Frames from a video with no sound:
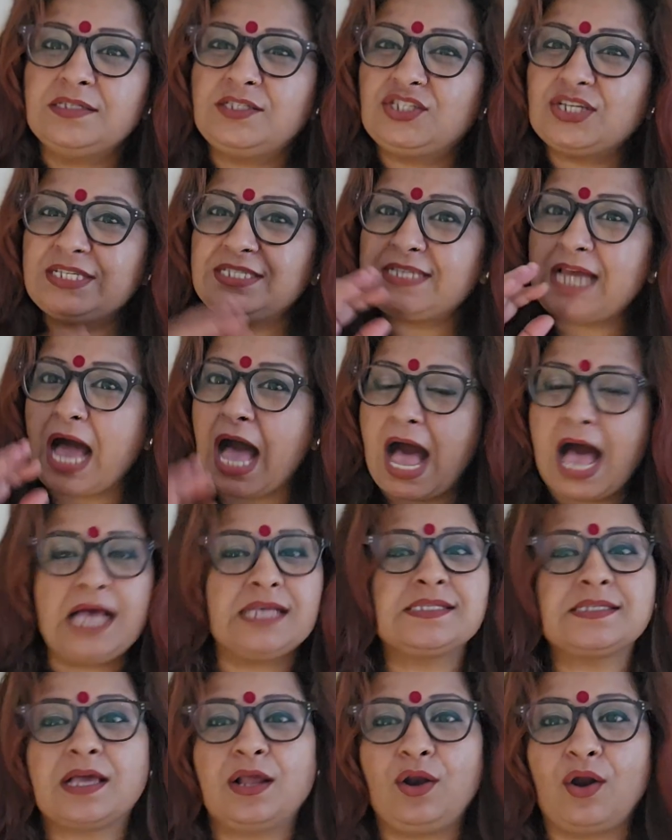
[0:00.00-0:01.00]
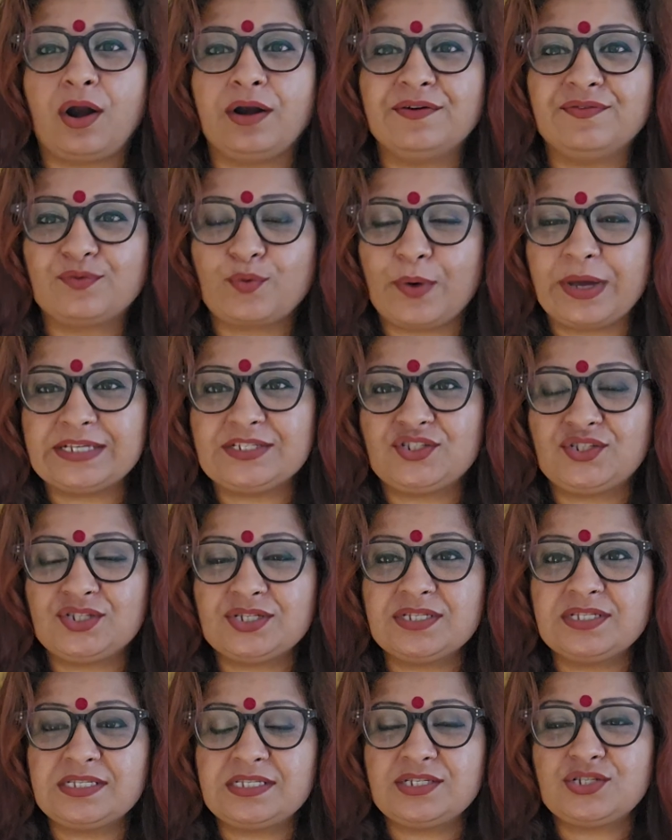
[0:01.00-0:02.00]
just ask a lot of
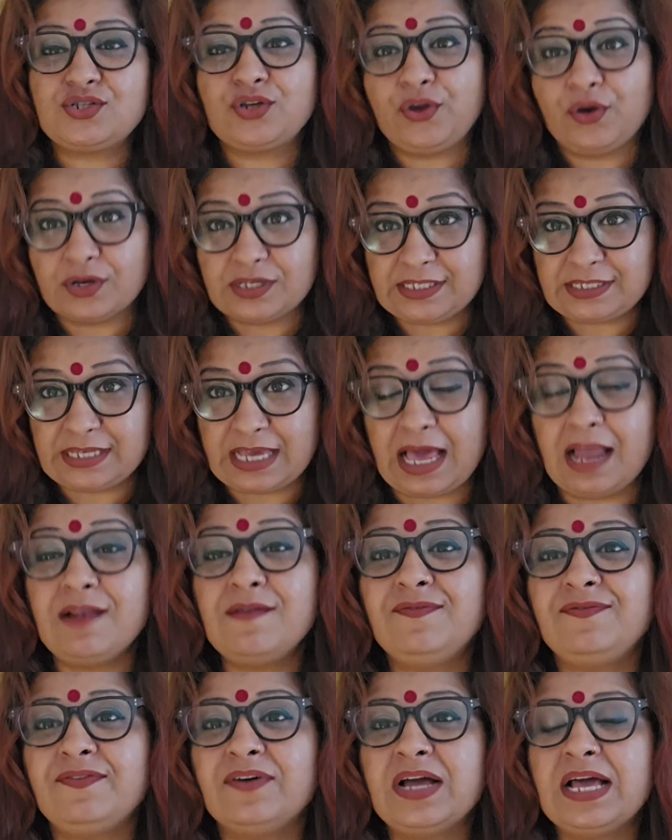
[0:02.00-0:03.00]
questions to yourself,